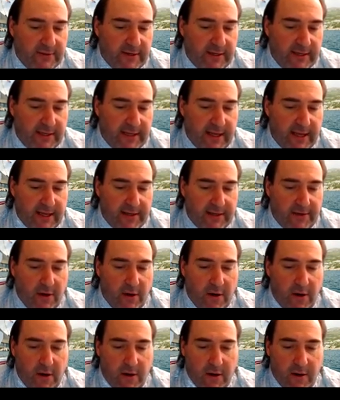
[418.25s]
Again,
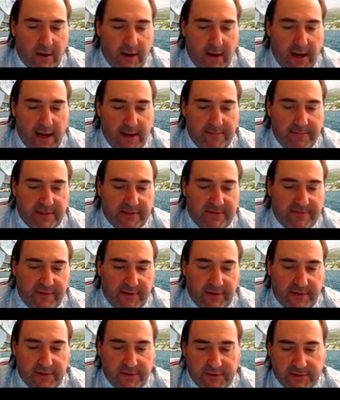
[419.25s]
our
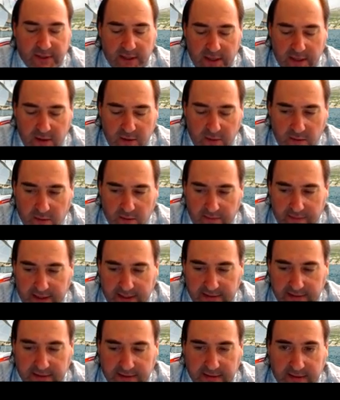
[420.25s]
atmospheres will
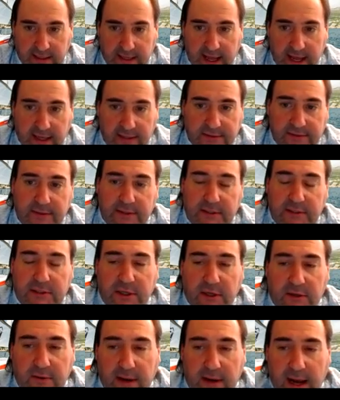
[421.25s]
basically cancel each
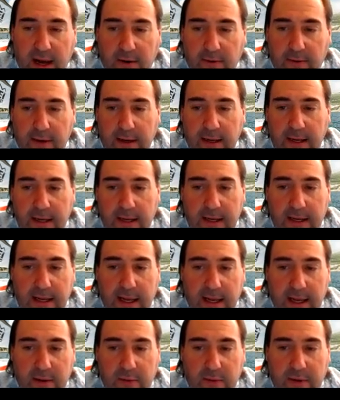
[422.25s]
other out,
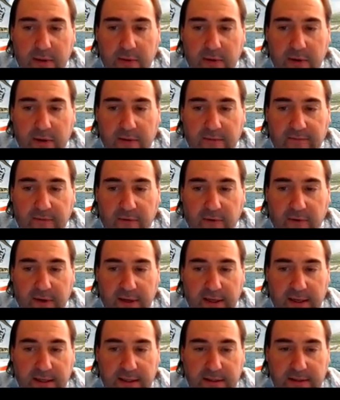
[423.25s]
and we will convert
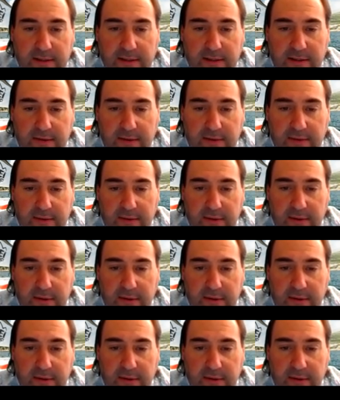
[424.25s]
it into the